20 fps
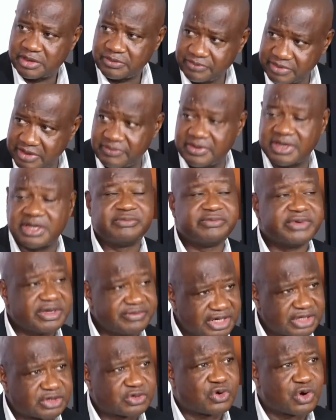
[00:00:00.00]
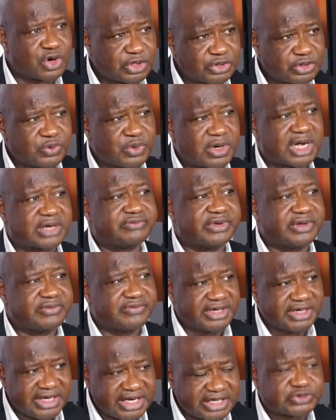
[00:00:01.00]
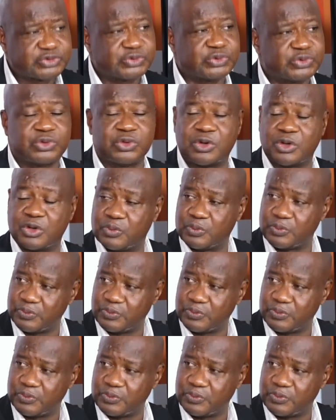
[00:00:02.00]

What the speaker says: We will call you and we will let you know